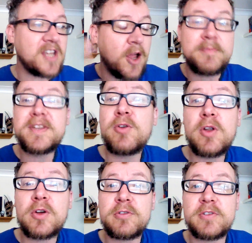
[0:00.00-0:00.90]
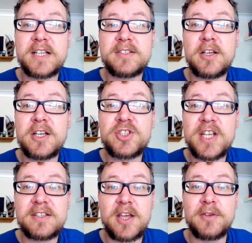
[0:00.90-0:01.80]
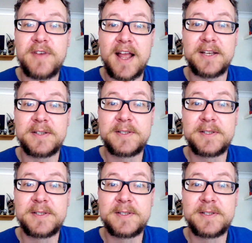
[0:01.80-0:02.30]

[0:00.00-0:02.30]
I'm no longer an Argento fan.